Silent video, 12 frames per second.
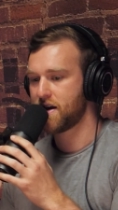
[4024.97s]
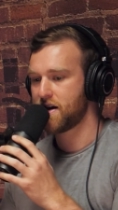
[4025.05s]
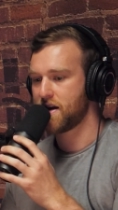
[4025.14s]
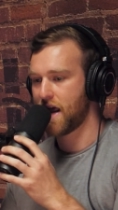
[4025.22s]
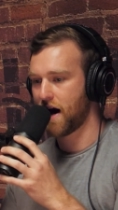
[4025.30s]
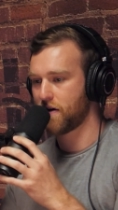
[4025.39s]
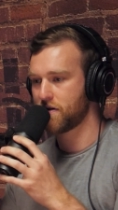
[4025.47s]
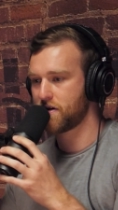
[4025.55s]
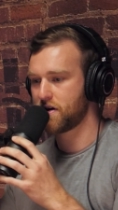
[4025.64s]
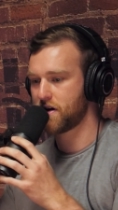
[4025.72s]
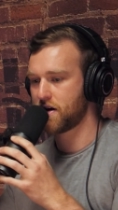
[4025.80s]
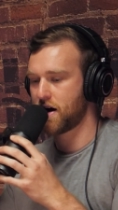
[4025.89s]
Now,
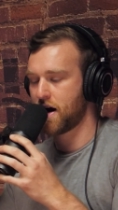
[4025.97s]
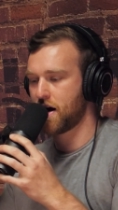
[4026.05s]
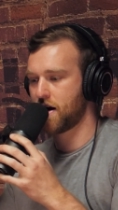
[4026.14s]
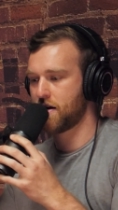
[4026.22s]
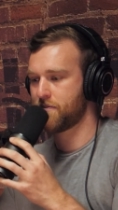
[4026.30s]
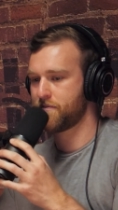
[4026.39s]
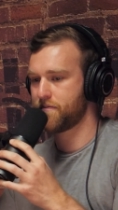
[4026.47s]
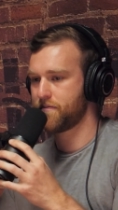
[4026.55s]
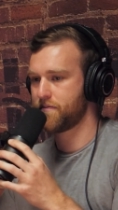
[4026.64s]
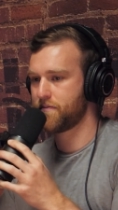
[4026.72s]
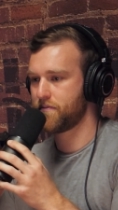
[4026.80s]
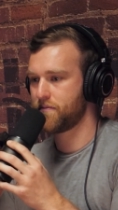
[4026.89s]

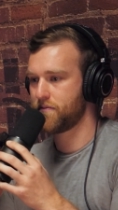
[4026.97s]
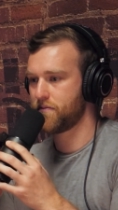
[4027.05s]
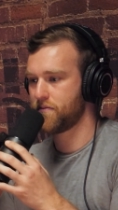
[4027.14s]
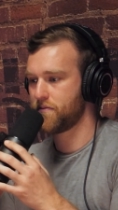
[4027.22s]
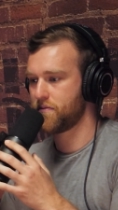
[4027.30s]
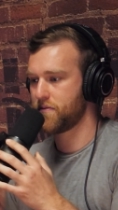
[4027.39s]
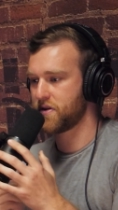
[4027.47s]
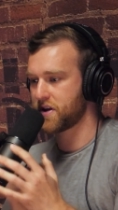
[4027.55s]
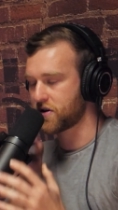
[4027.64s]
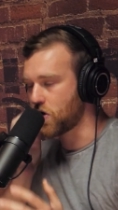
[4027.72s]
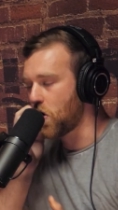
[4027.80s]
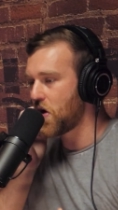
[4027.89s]
the
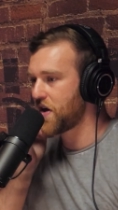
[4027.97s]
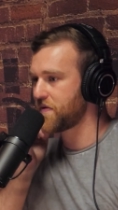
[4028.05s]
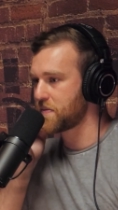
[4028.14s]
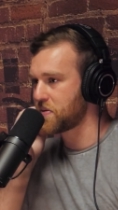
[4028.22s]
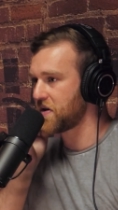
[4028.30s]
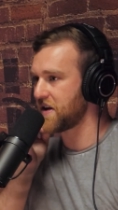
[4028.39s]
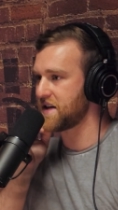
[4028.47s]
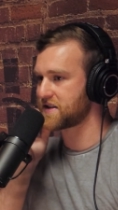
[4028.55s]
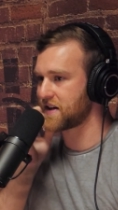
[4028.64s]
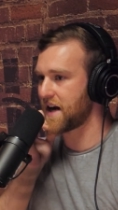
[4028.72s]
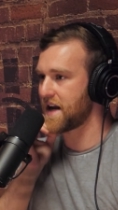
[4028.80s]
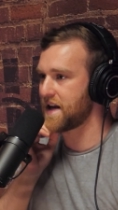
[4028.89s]
goal of the police,
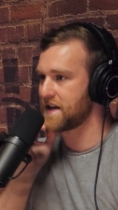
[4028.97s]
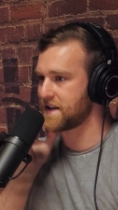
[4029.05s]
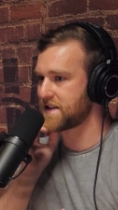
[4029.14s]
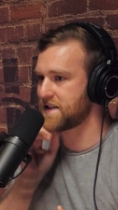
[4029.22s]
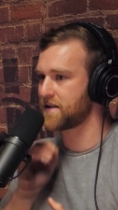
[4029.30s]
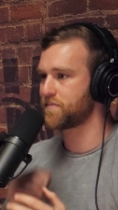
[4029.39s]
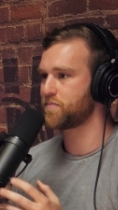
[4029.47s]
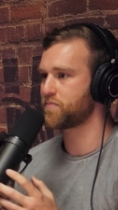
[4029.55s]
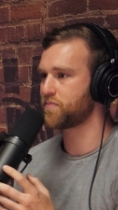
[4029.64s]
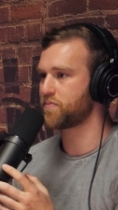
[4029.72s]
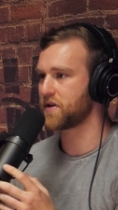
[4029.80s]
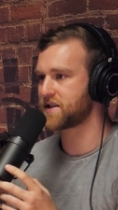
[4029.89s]
right, is to
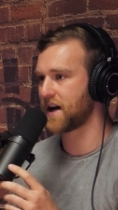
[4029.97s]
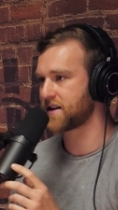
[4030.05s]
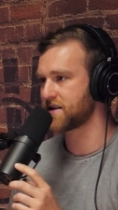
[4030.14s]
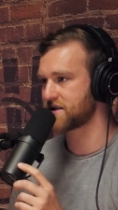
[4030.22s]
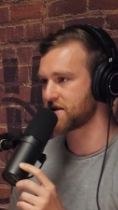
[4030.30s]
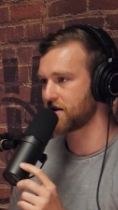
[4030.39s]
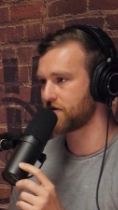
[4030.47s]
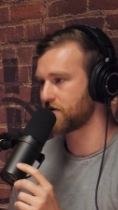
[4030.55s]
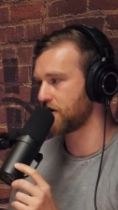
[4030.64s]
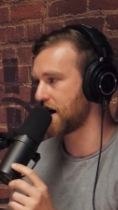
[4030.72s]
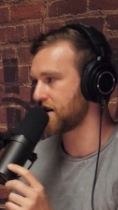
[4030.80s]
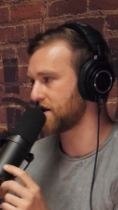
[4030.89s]
protect and serve,
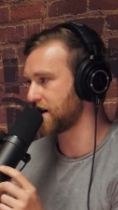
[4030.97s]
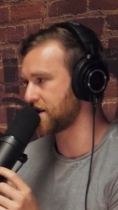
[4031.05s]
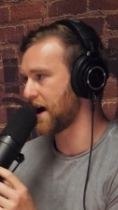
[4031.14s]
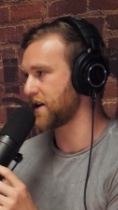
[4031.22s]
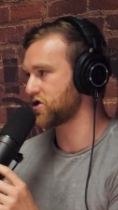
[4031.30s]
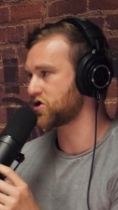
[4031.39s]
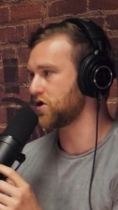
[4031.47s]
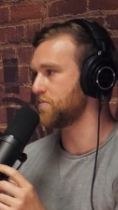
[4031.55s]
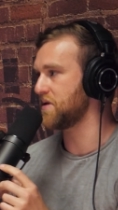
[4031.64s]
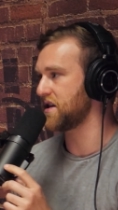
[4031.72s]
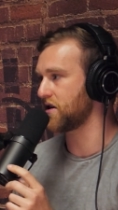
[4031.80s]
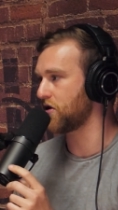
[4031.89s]
right? Like, that should
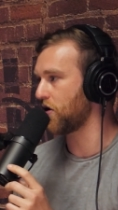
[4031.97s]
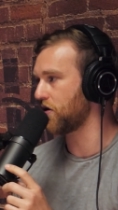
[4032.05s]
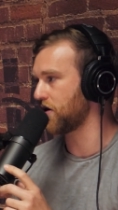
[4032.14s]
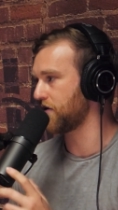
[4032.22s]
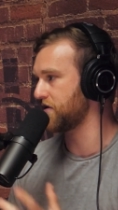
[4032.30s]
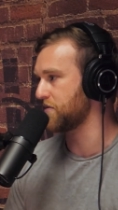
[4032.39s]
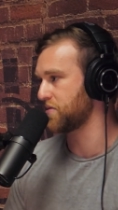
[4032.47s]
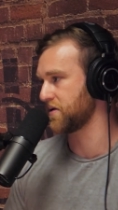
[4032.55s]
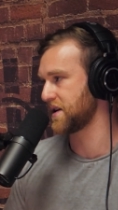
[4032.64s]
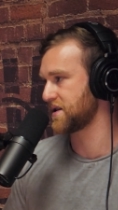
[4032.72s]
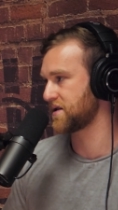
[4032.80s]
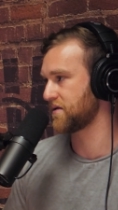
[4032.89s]
be the goal of the
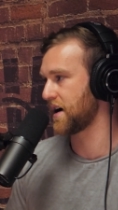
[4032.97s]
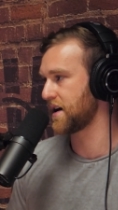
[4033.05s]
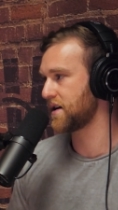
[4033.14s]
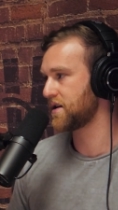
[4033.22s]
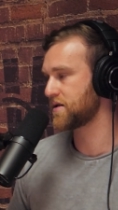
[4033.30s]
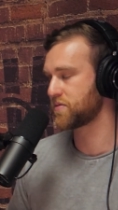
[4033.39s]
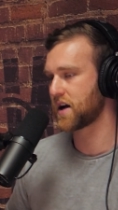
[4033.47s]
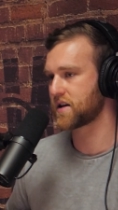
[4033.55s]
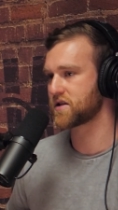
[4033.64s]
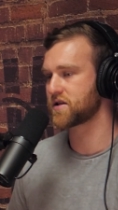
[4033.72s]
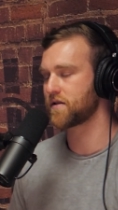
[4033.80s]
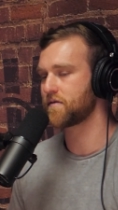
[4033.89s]
police, right? To protect
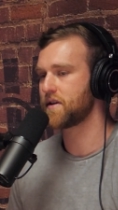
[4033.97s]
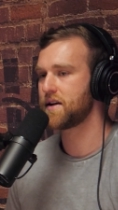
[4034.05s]
and serve.